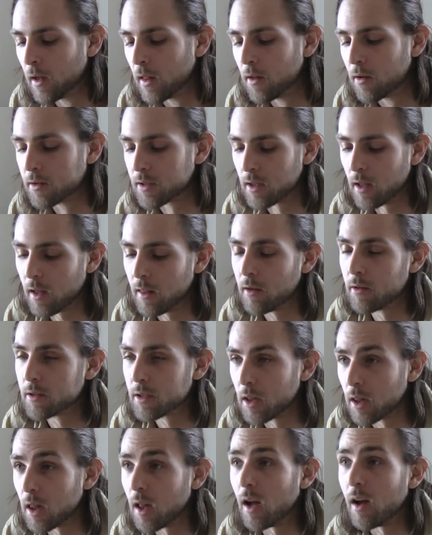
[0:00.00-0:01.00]
there was a lot, there was
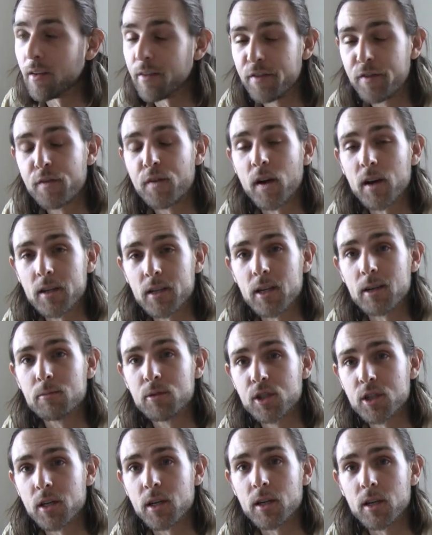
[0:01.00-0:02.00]
a lot of fucked up
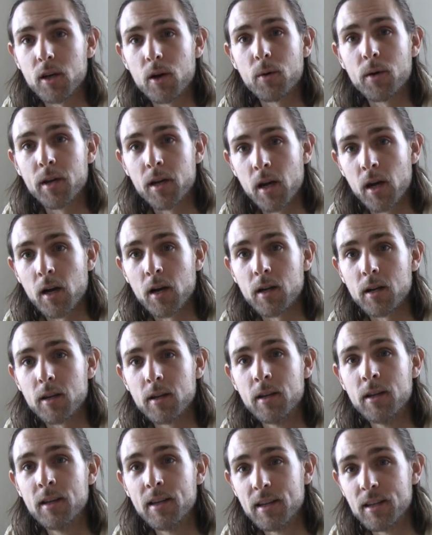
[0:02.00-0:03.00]
shit going on
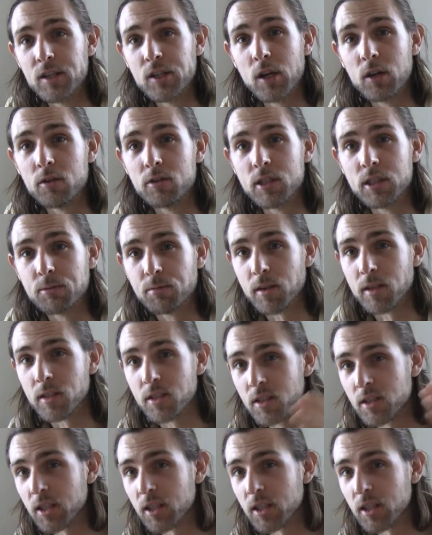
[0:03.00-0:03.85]
in Dolan Springs.